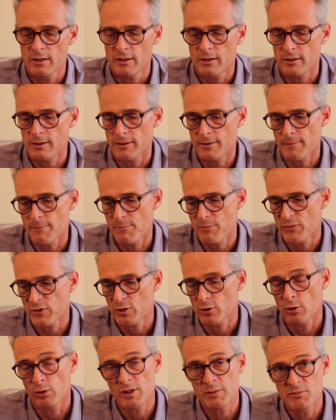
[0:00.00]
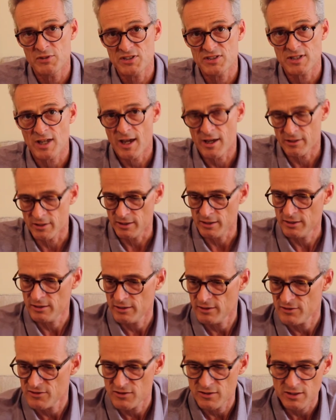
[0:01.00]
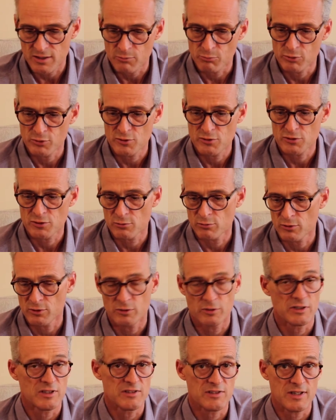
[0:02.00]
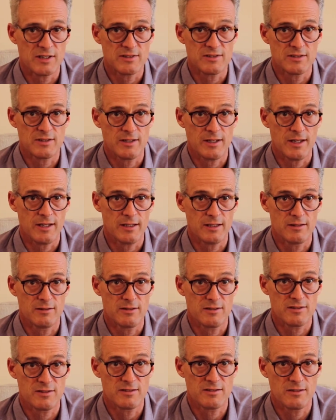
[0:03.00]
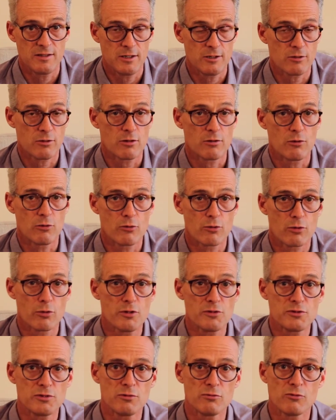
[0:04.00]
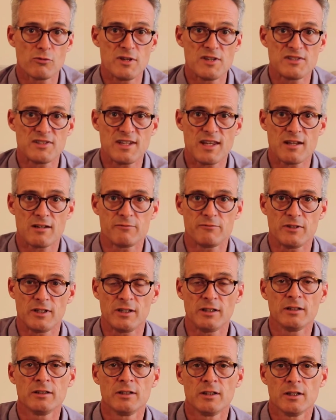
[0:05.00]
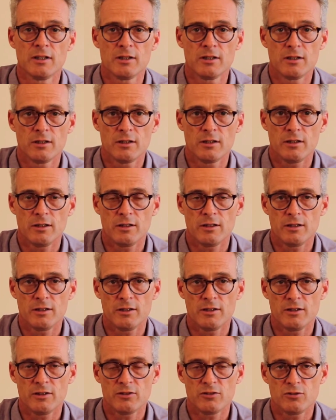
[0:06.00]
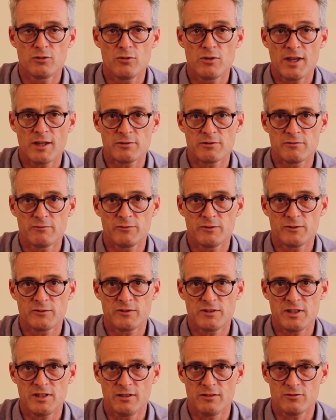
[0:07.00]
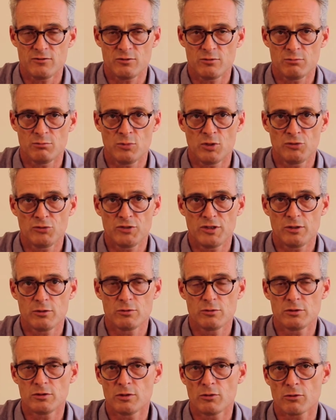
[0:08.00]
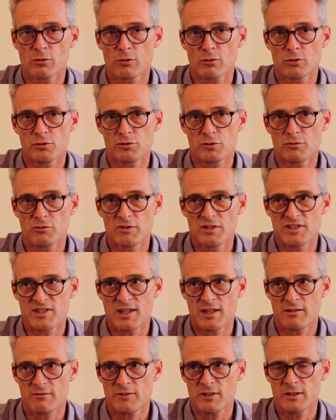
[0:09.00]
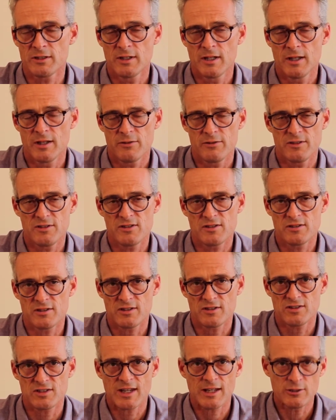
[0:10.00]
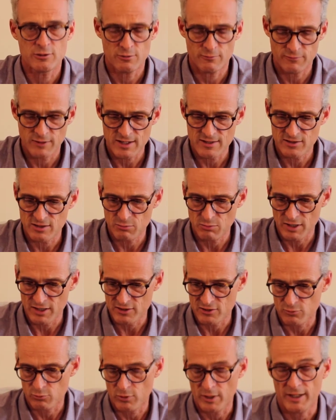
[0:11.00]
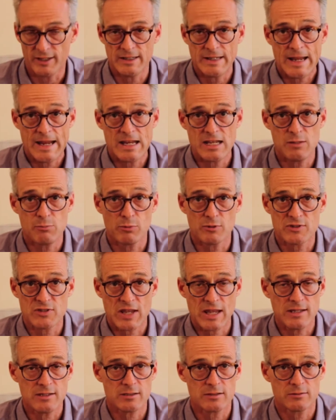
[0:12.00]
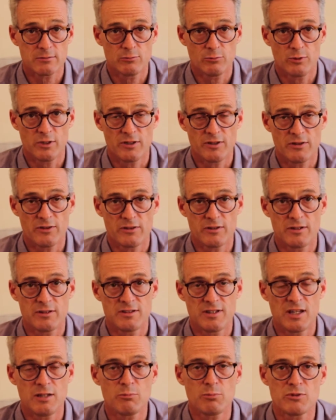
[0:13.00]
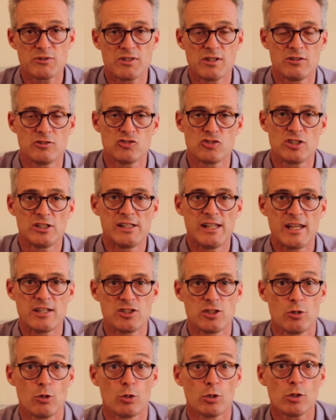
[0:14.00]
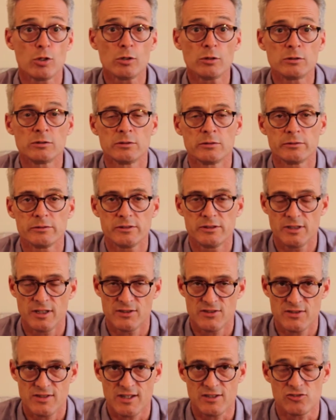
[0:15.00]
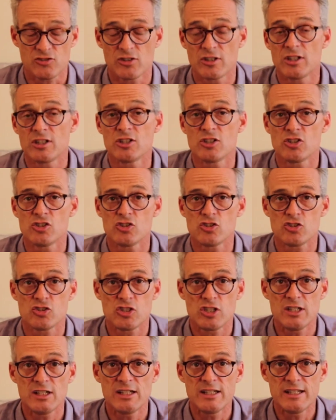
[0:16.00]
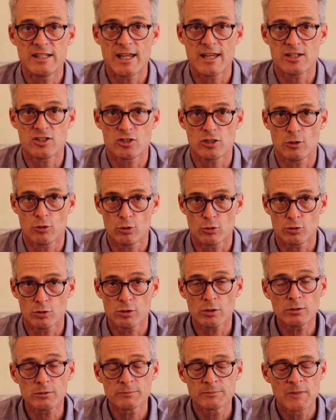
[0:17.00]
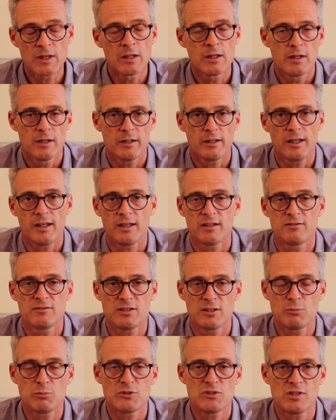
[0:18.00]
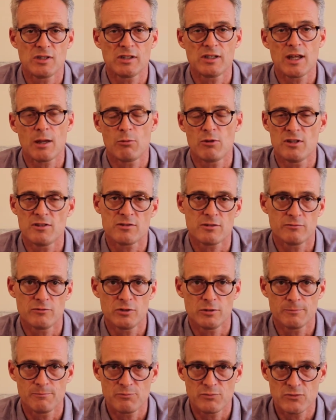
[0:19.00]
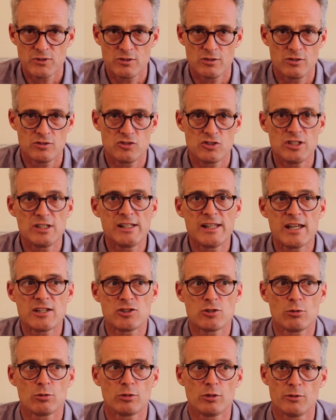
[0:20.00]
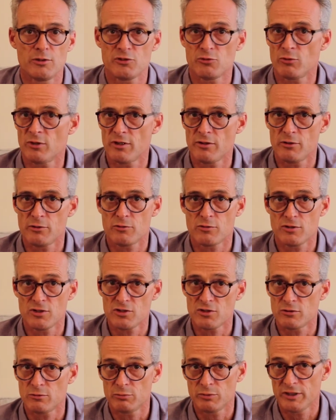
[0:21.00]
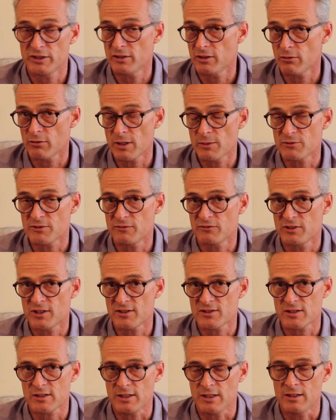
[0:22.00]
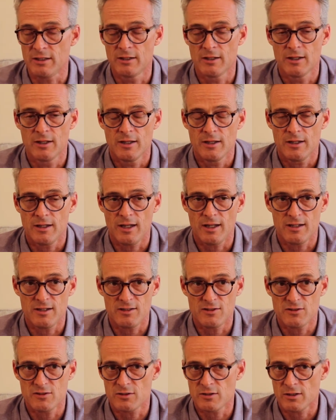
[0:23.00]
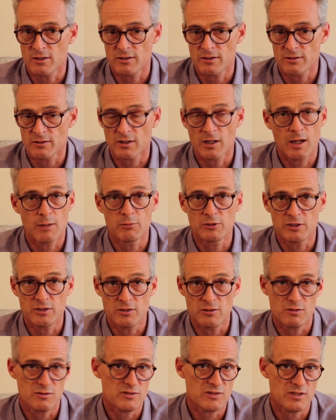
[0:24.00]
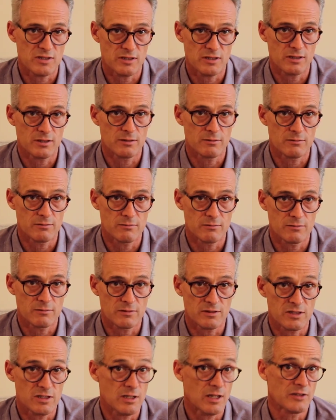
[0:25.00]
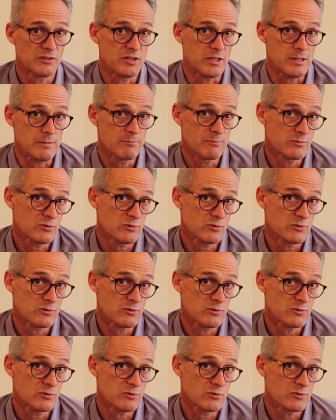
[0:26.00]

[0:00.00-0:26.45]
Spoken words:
Colle Massari is the producer we're going to taste today, and this is their Rosso Riserva 2015. So Monteccucco Rosso Riserva. This is a Sangiovese based wine, 80% with 10% Cilieggiolo. Yes, that's Cilieggiolo, and 10% Cabernet Sauvignon. The Cilieggiolo is one of the traditional blending grapes of Tuscany and is commonly used in Chianti.